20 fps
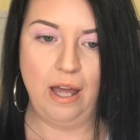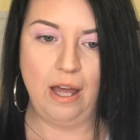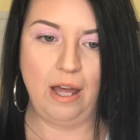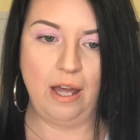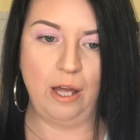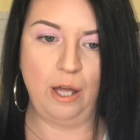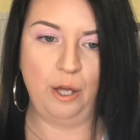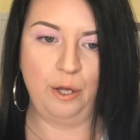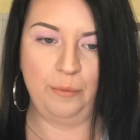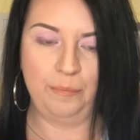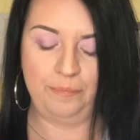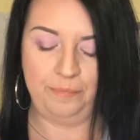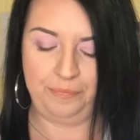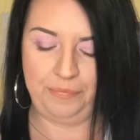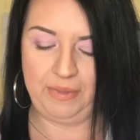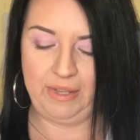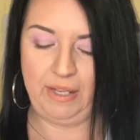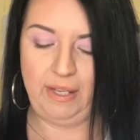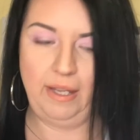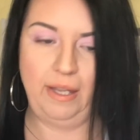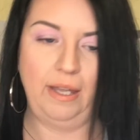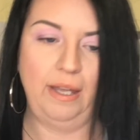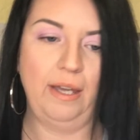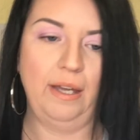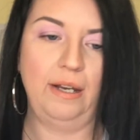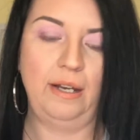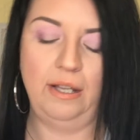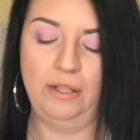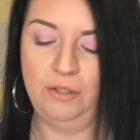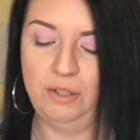Um,
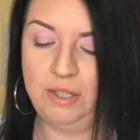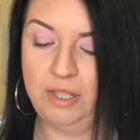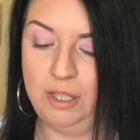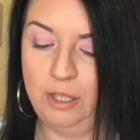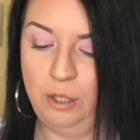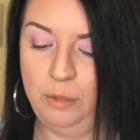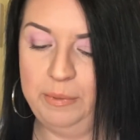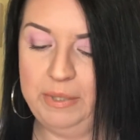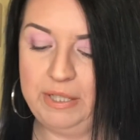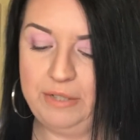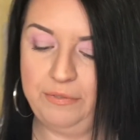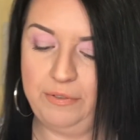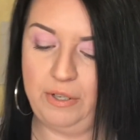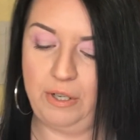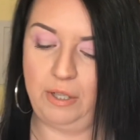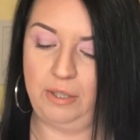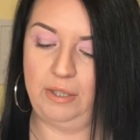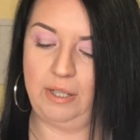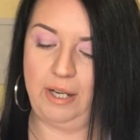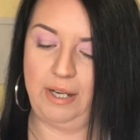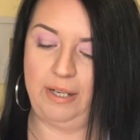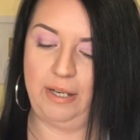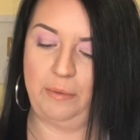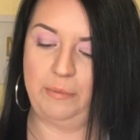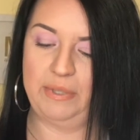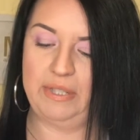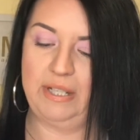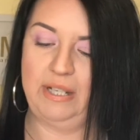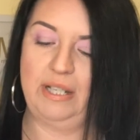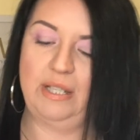and it looked a little bit different online. I
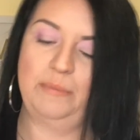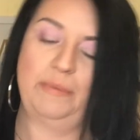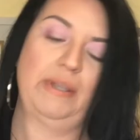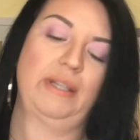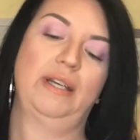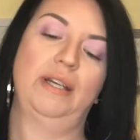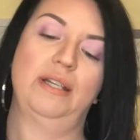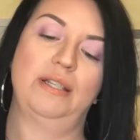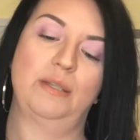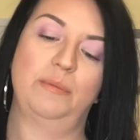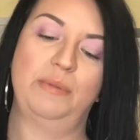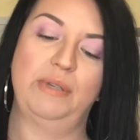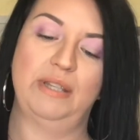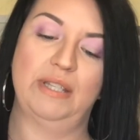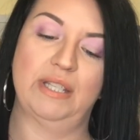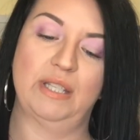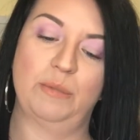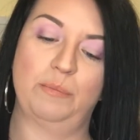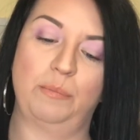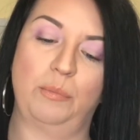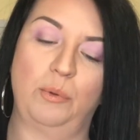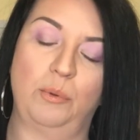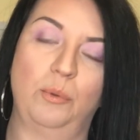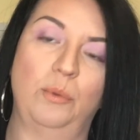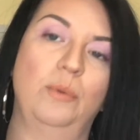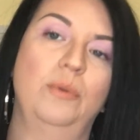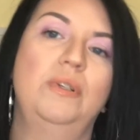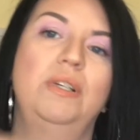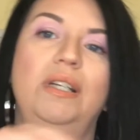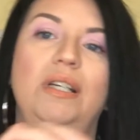wasn't expecting it to be this
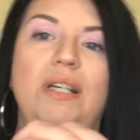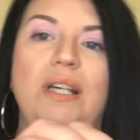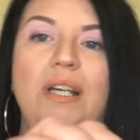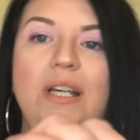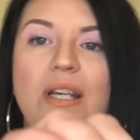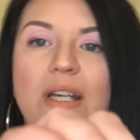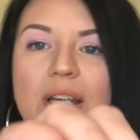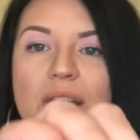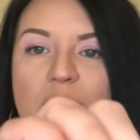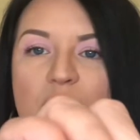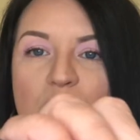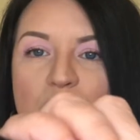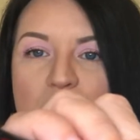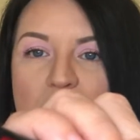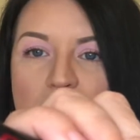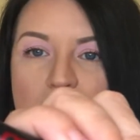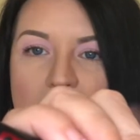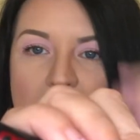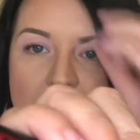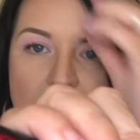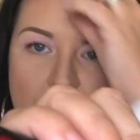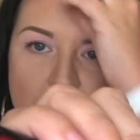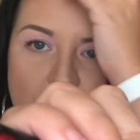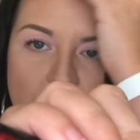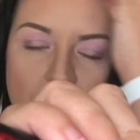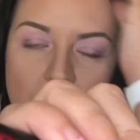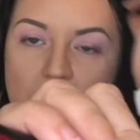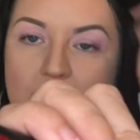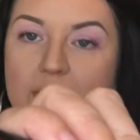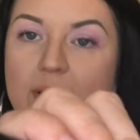bold. Here's what the
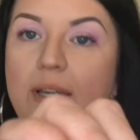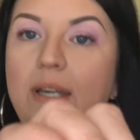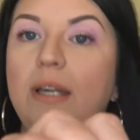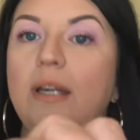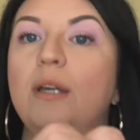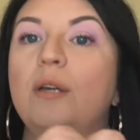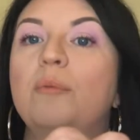packaging looks like.